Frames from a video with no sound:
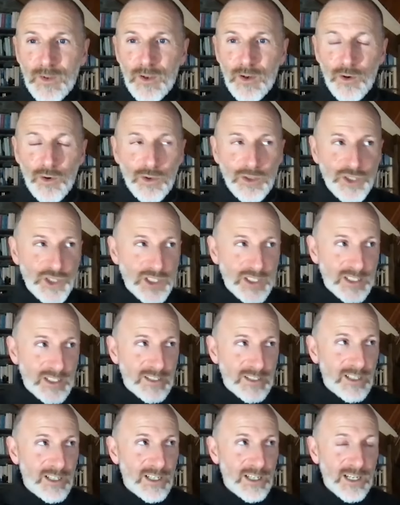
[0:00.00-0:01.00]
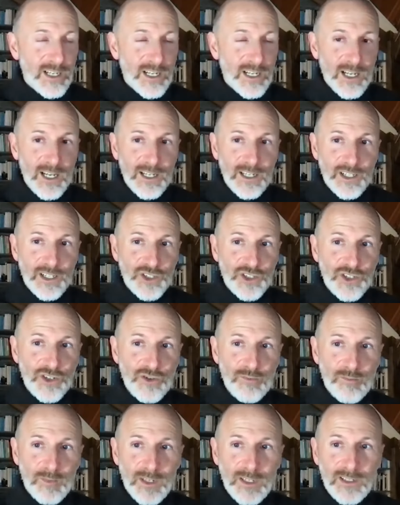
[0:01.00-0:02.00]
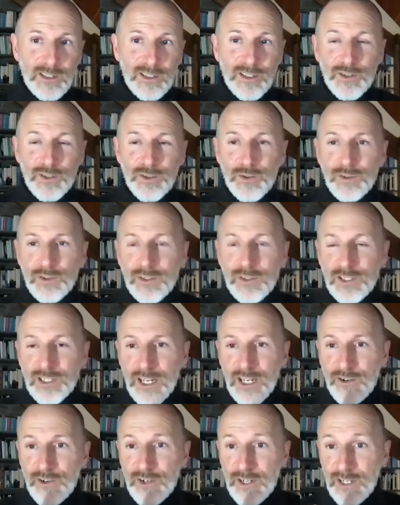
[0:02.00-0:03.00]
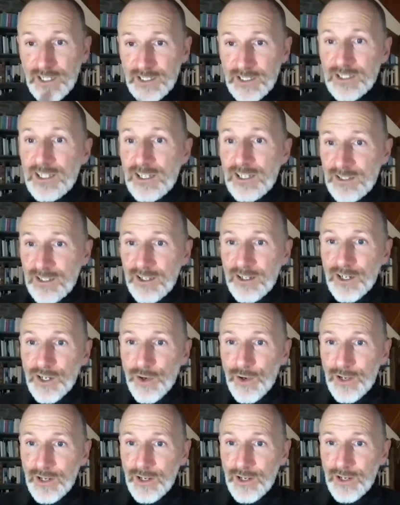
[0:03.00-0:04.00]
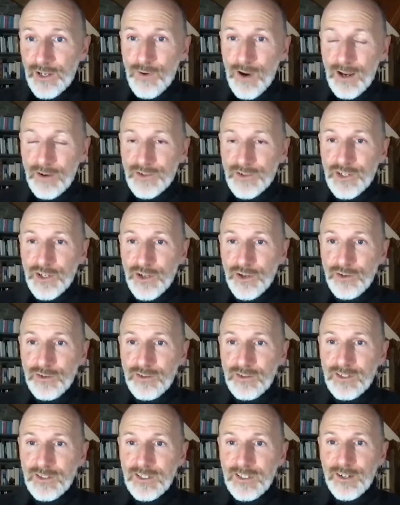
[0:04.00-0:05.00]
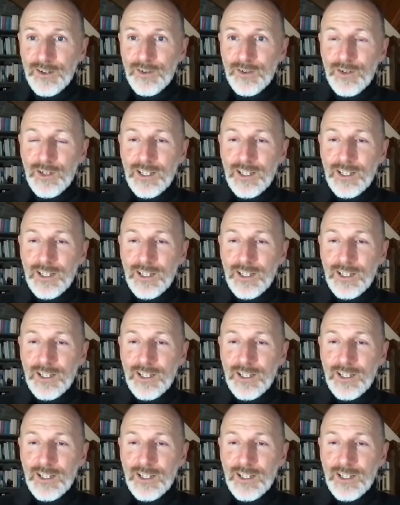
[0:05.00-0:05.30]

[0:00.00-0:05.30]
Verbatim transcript: or just a, an attunement to synchronicities that are going on around you, you know.